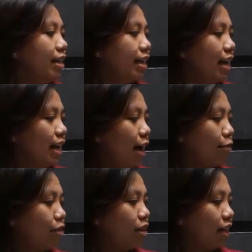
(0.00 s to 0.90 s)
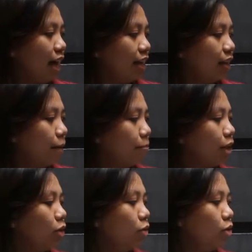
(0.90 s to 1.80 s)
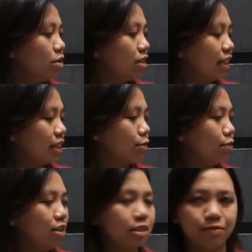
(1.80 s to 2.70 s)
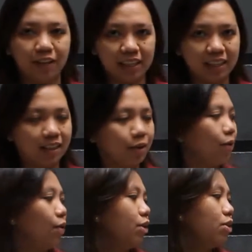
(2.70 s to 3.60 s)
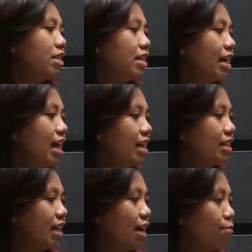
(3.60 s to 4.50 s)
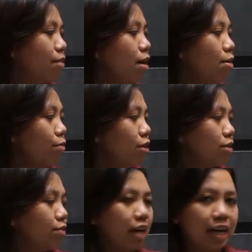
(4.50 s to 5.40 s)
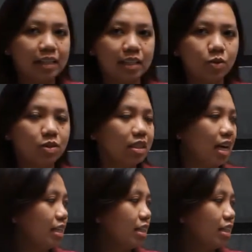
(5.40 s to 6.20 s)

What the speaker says: And then after that, glucose 6-phosphate, using the enzyme phosphohexose